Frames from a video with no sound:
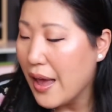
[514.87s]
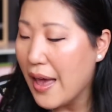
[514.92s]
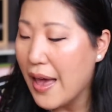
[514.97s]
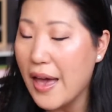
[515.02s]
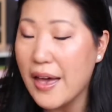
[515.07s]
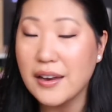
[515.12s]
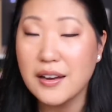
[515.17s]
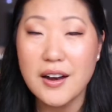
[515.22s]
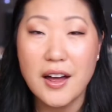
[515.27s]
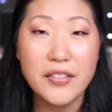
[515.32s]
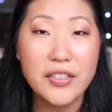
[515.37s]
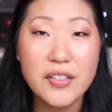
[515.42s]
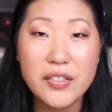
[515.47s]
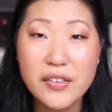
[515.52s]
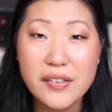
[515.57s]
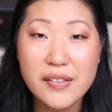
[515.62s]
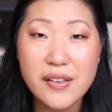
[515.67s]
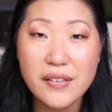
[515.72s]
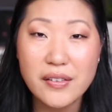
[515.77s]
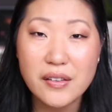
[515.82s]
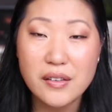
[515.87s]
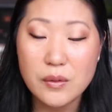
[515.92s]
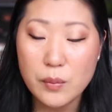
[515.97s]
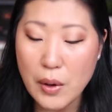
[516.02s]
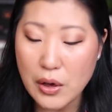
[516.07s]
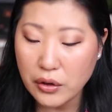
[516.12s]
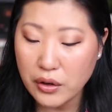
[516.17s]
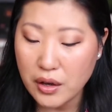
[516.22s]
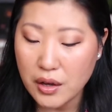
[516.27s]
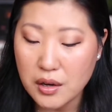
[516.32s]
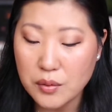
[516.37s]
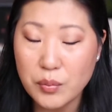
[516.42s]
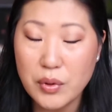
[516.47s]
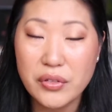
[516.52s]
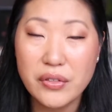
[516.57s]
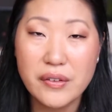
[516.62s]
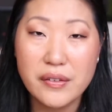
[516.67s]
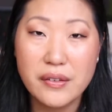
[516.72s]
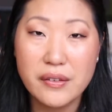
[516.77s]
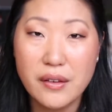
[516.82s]
and not that this doesn't smell good, but
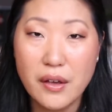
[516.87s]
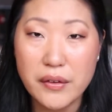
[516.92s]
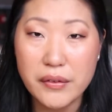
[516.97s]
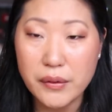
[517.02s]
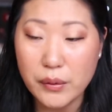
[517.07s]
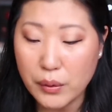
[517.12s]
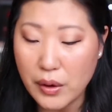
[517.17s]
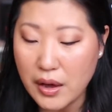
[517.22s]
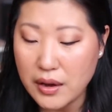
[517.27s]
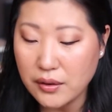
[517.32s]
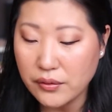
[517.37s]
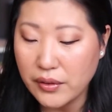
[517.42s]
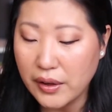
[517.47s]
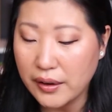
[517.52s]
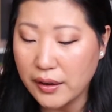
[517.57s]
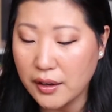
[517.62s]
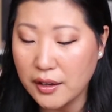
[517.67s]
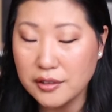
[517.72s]
this is also kind of like